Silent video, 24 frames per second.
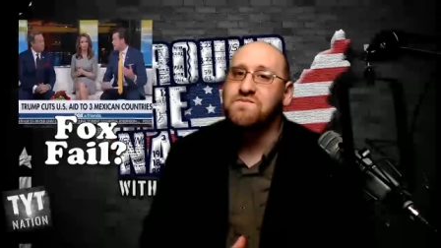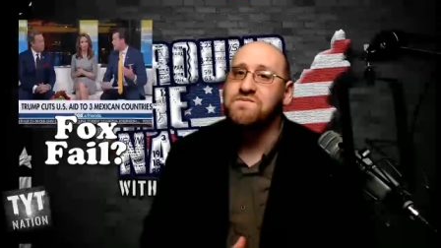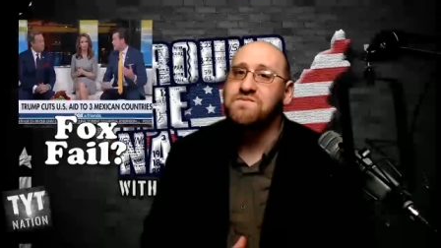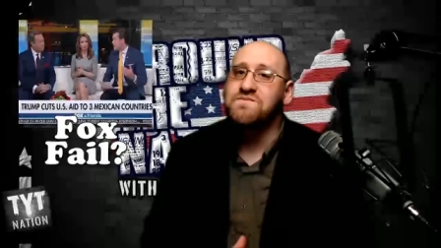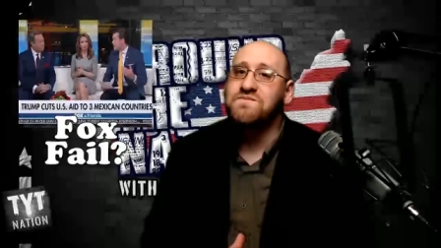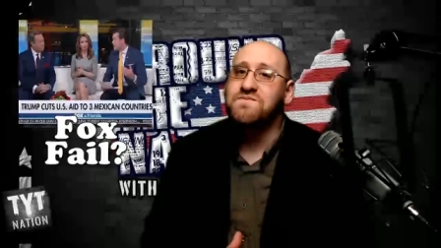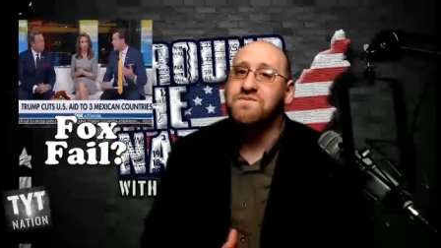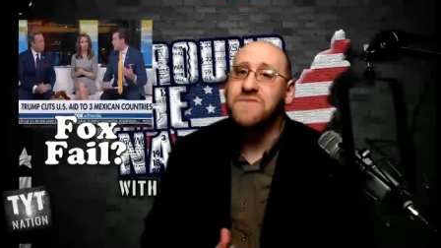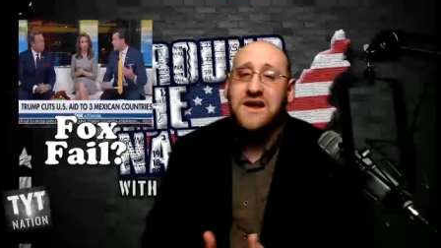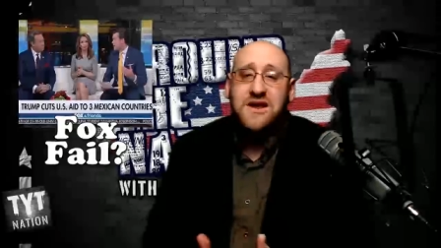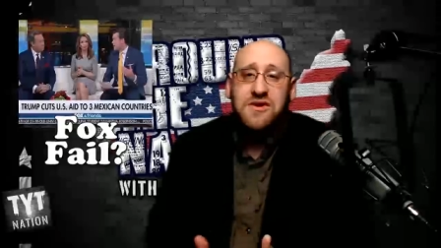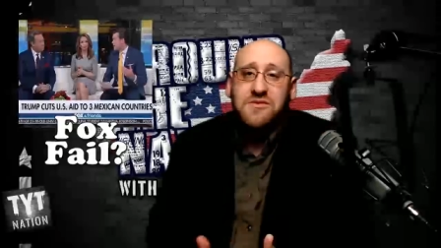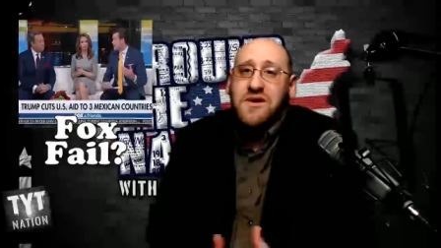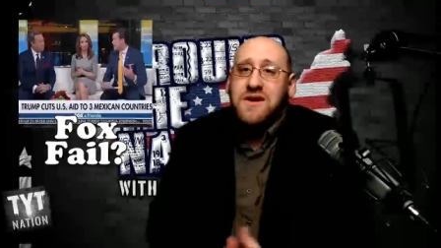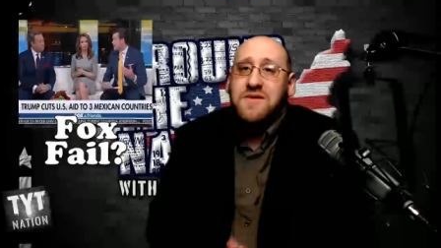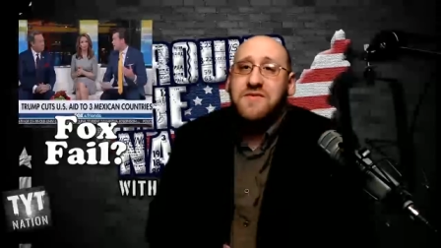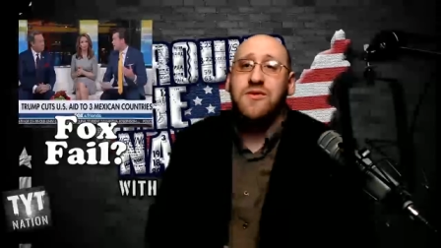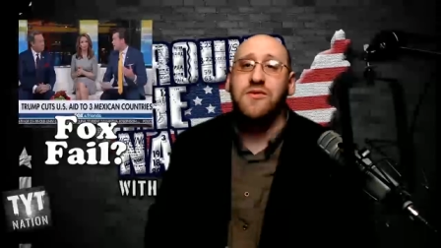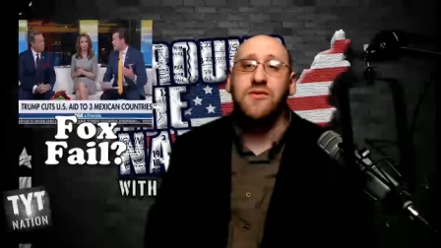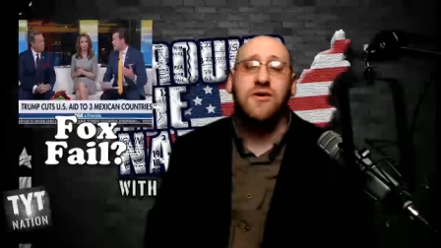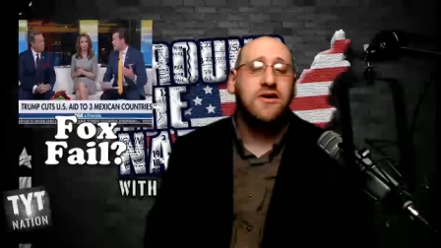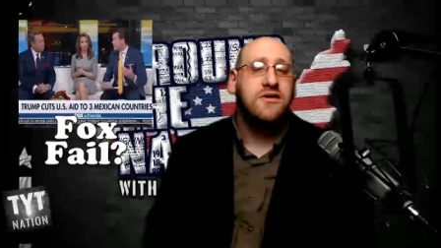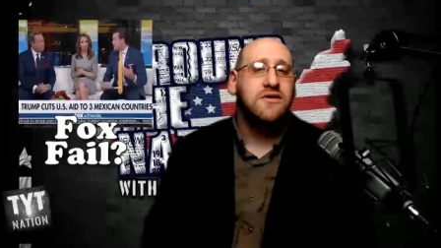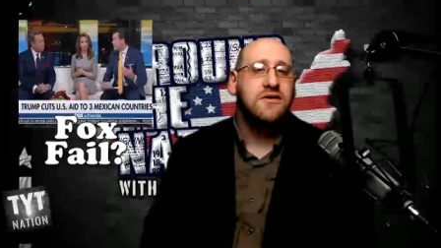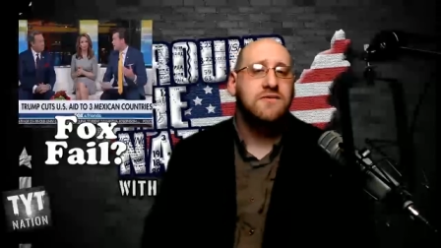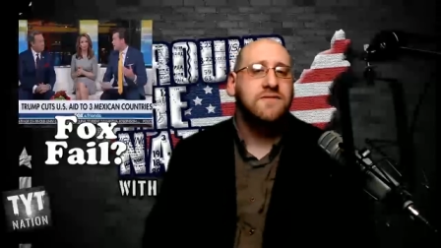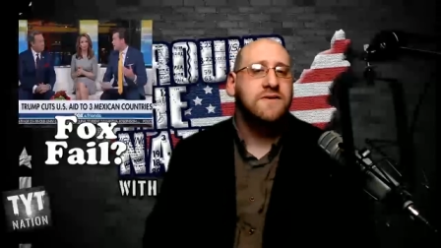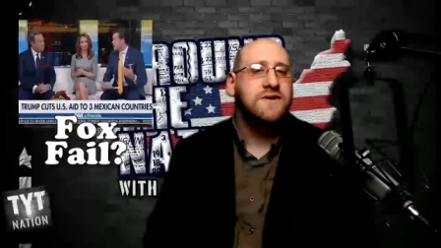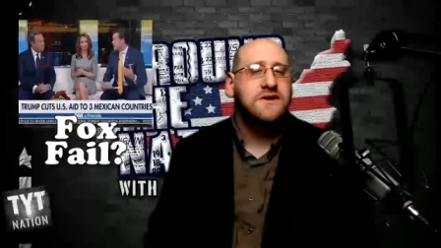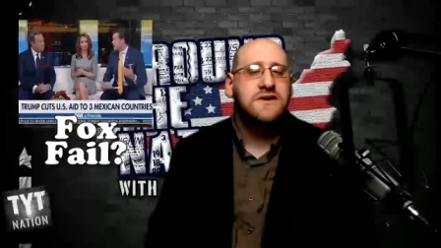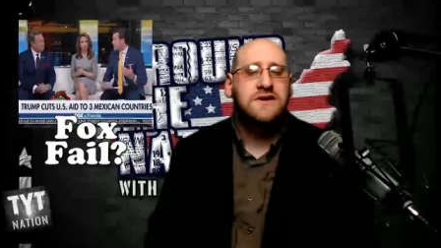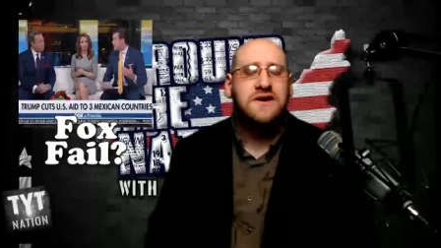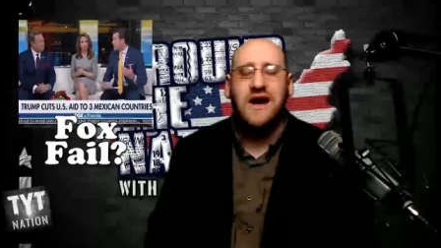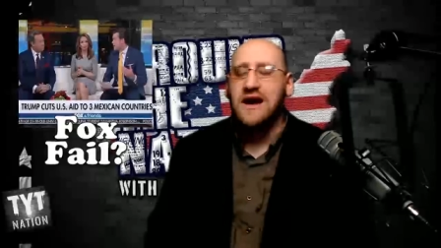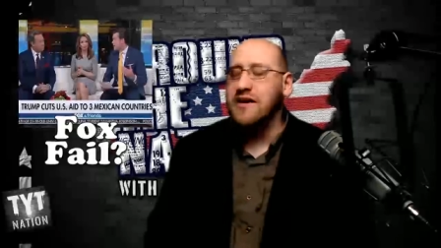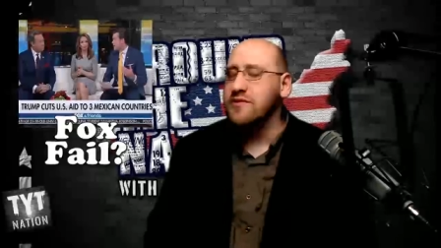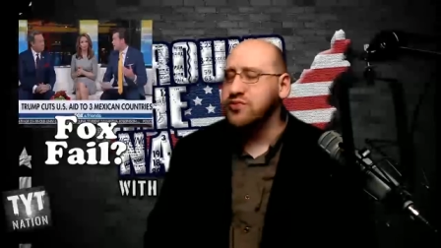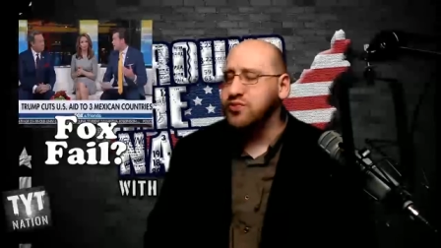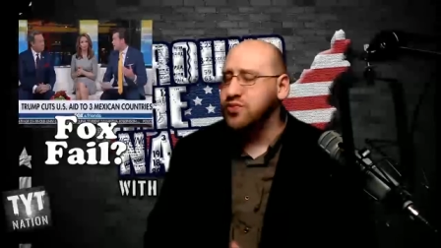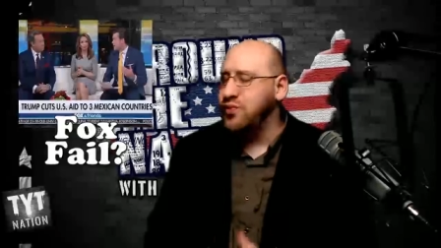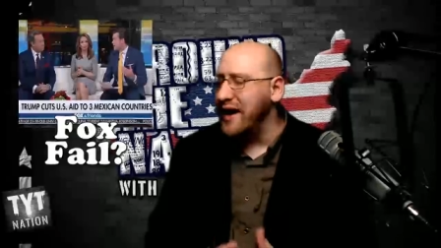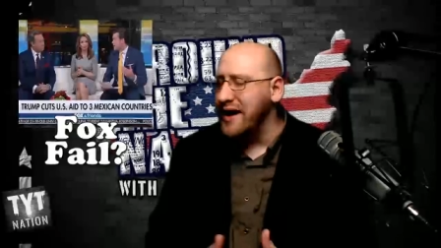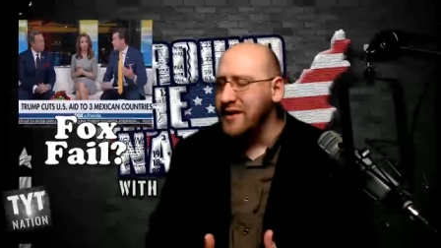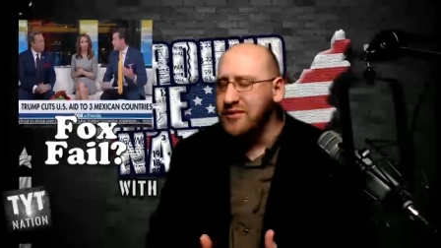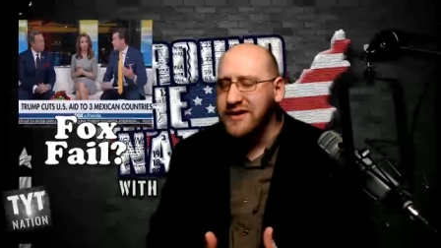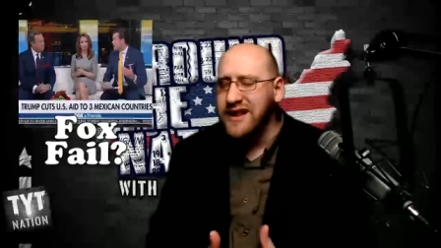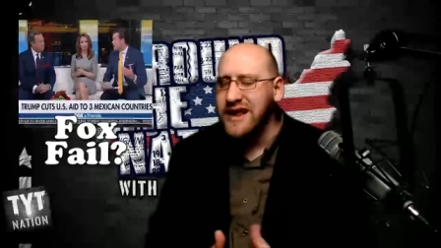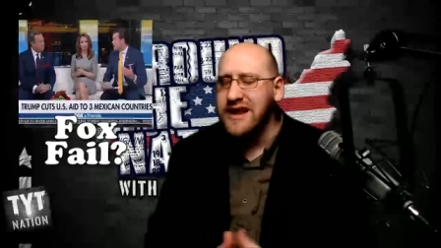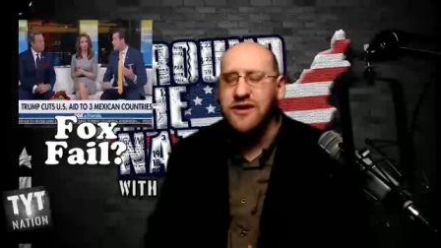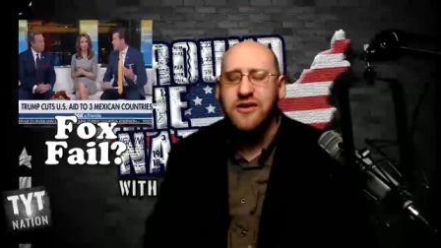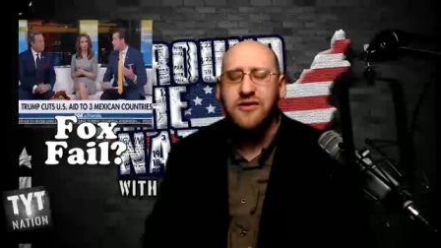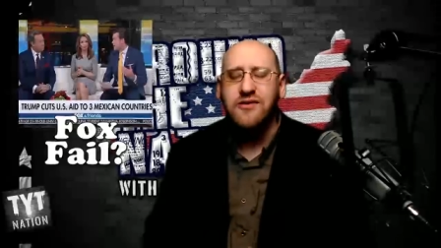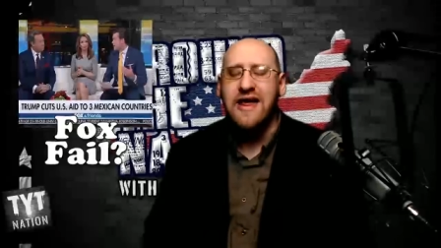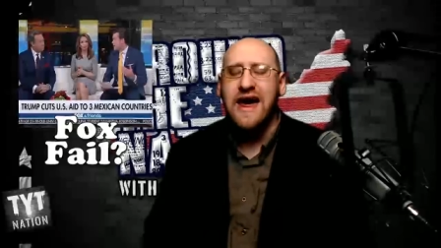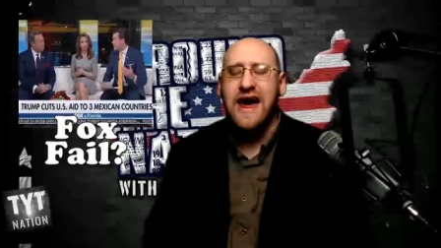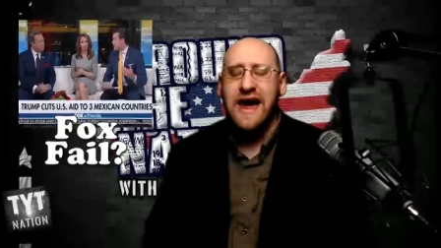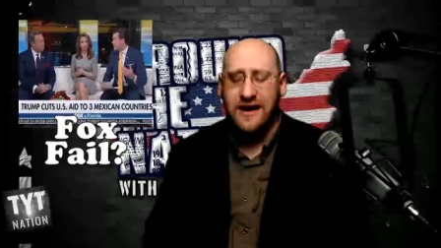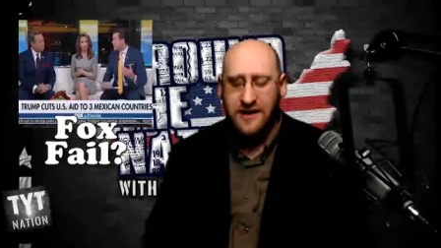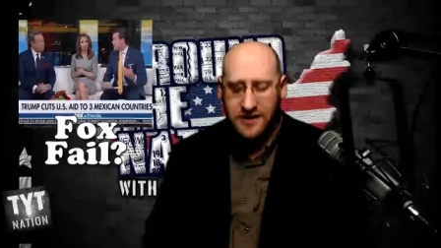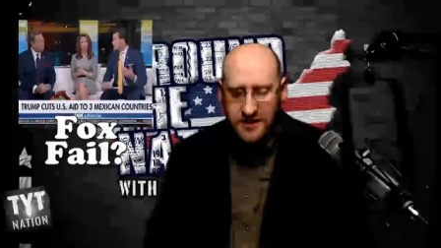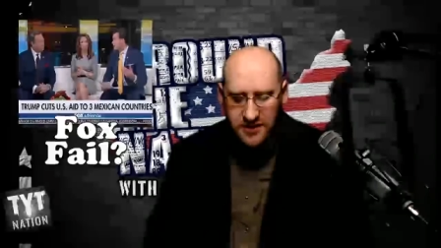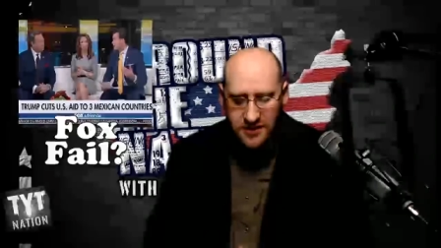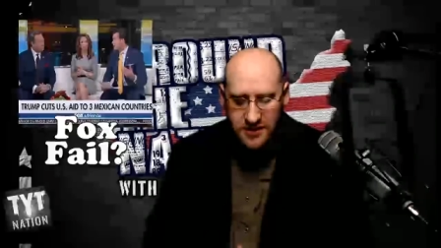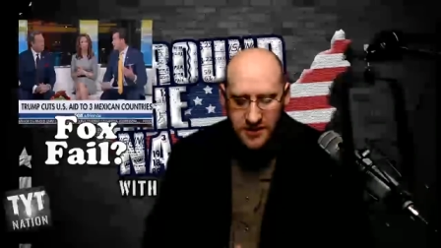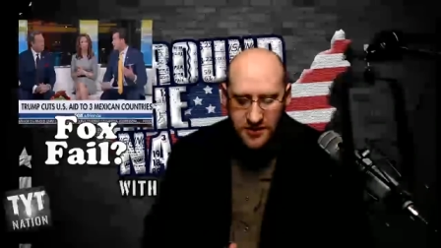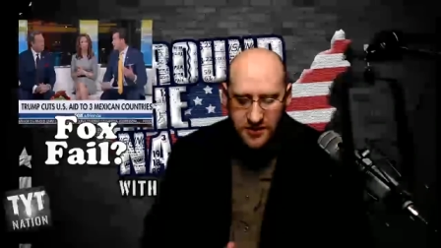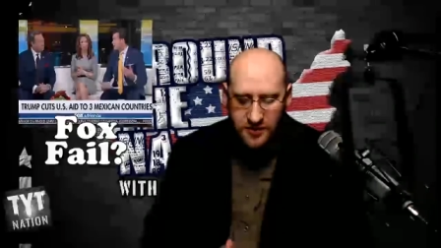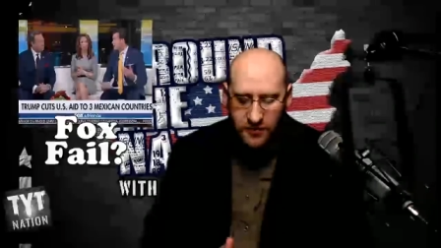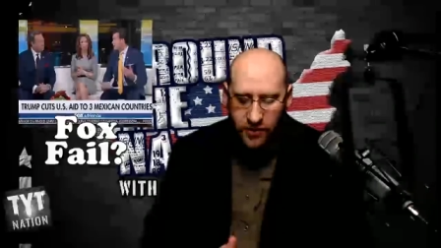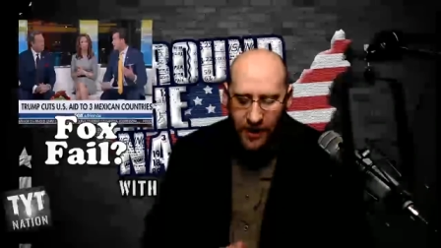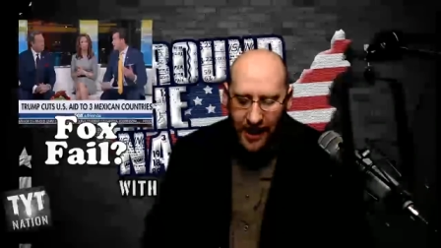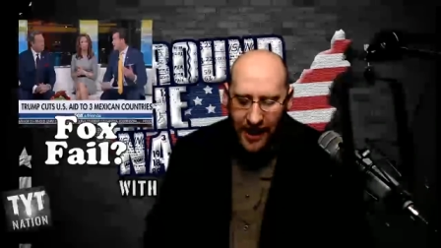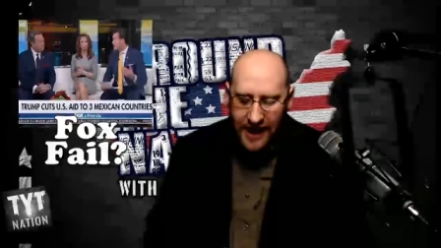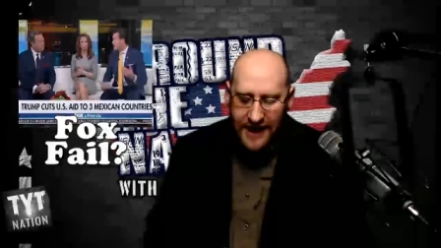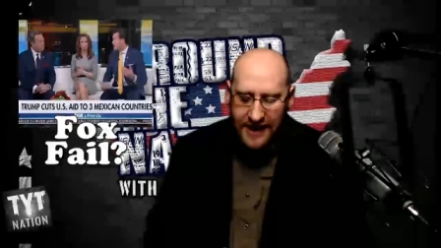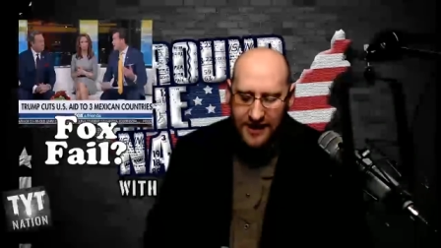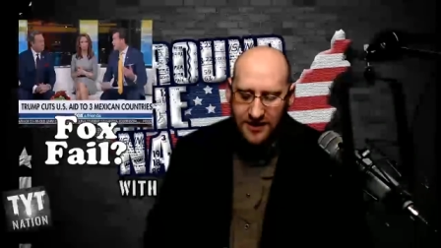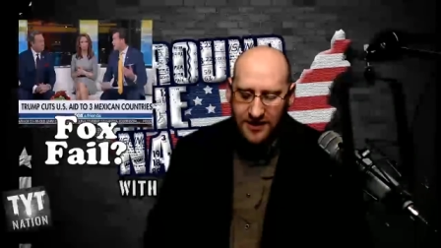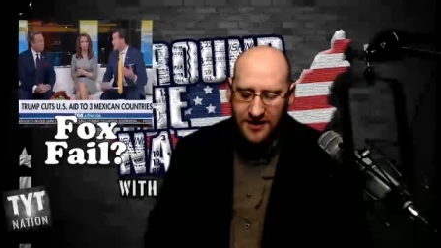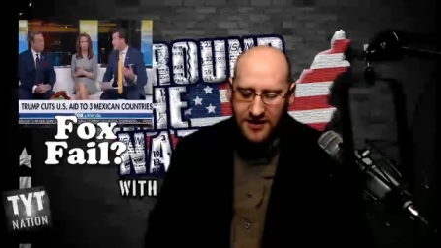now you might be wondering, but why would they do that? Why?